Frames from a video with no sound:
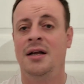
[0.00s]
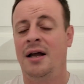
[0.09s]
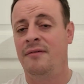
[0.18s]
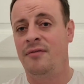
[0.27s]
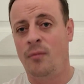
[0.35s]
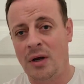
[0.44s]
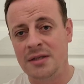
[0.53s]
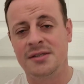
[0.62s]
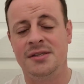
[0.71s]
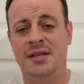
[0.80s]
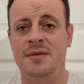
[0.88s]
And for
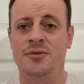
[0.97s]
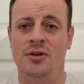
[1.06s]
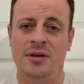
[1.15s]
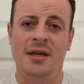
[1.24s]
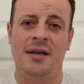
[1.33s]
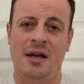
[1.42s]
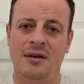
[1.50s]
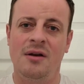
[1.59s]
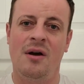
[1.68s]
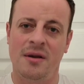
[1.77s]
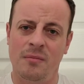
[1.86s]
once, teams are looking going,
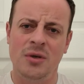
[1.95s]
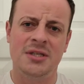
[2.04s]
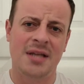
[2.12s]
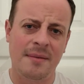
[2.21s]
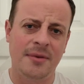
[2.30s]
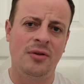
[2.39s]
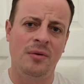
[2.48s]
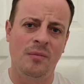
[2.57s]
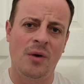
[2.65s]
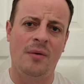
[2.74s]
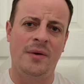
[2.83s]
oh, West Ham are
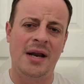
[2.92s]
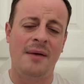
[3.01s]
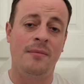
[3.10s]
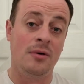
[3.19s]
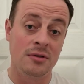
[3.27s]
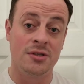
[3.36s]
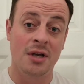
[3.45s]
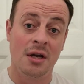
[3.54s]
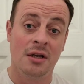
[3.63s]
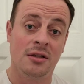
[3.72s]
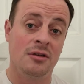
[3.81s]
doing well, and that was
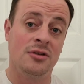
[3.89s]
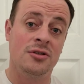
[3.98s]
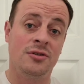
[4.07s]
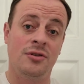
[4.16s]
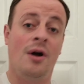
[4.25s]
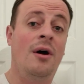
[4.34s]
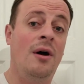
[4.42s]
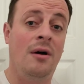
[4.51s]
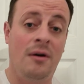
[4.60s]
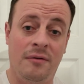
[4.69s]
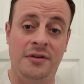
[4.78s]
the
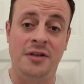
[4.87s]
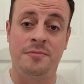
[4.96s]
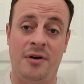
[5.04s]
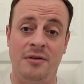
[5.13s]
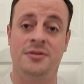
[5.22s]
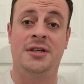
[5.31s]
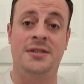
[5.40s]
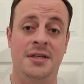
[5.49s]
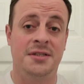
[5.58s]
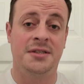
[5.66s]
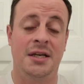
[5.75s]
start of this process
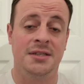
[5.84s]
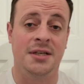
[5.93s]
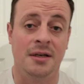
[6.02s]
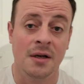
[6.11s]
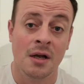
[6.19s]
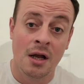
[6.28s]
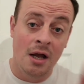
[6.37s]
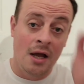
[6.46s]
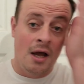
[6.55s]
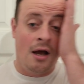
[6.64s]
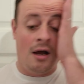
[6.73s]
this season.
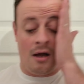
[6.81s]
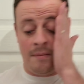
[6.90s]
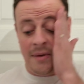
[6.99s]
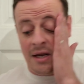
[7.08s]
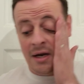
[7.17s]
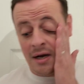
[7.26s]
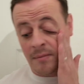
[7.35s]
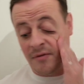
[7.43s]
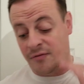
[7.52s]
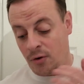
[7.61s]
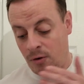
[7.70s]
In at number
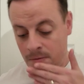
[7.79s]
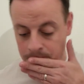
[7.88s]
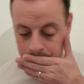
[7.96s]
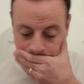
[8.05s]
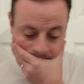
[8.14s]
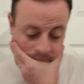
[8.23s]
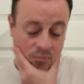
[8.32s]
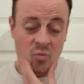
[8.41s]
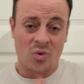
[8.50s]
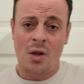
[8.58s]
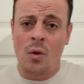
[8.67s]
4
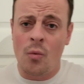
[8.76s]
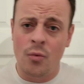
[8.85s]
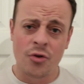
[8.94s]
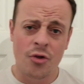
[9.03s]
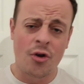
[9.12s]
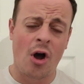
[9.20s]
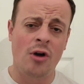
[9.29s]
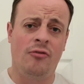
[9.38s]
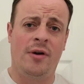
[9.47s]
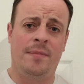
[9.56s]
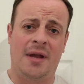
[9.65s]
was the
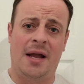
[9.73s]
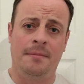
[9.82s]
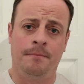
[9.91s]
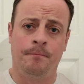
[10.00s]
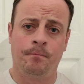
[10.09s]
Zagreb game.